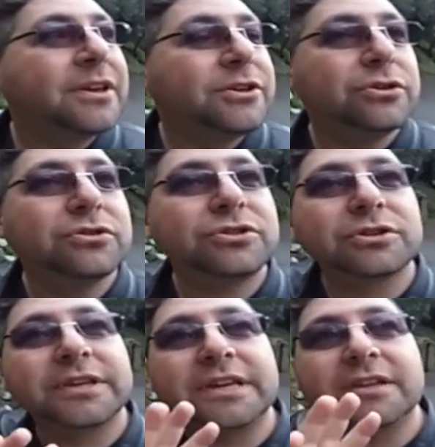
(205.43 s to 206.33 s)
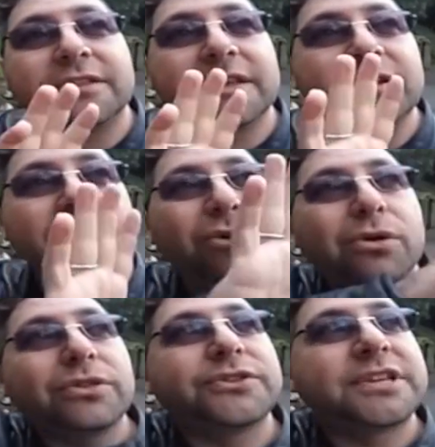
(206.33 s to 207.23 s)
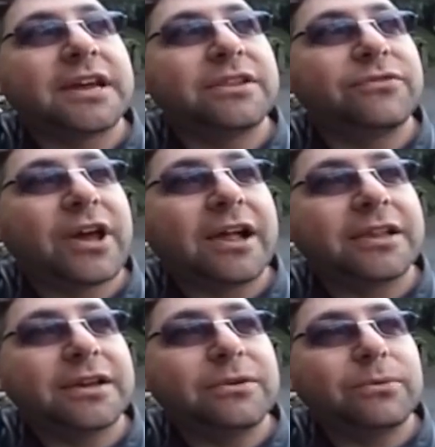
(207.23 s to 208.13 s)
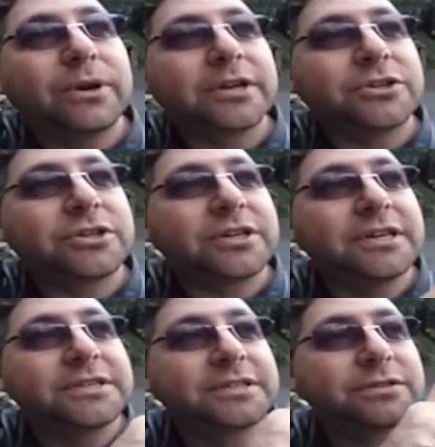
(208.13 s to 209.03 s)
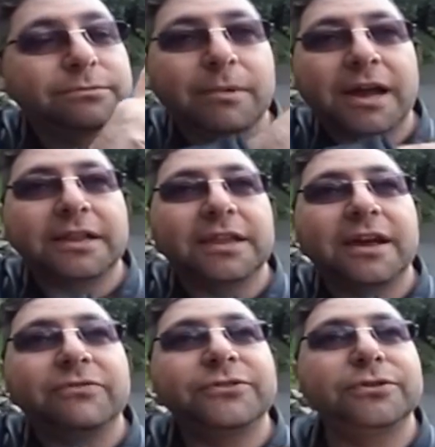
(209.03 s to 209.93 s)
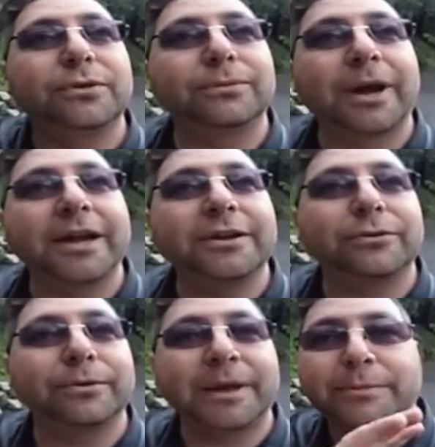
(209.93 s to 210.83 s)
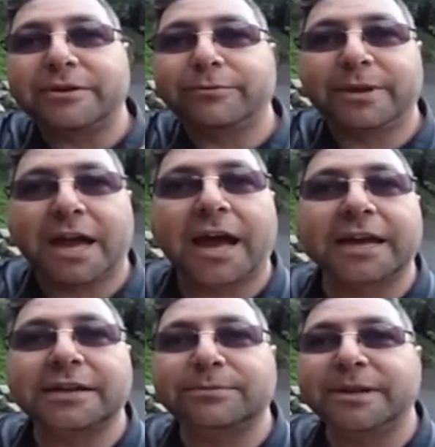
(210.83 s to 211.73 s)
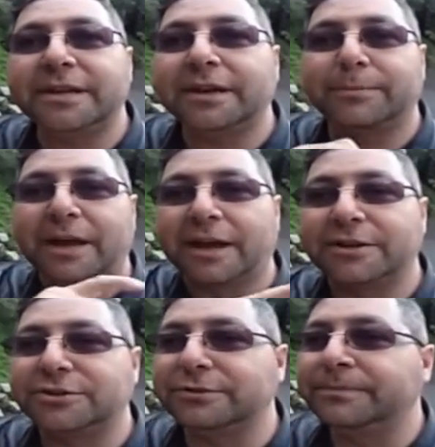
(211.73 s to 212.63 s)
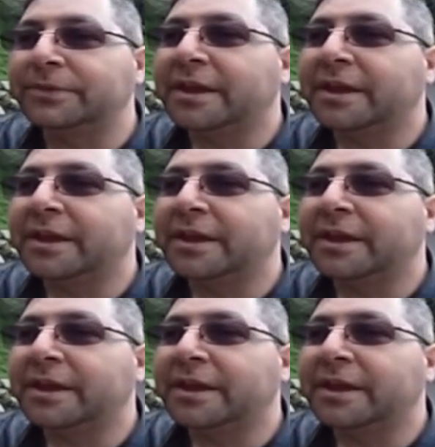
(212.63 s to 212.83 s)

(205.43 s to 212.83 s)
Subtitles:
Usually the north side of the valley, which is to my left, your right, or maybe even behind me, behind you,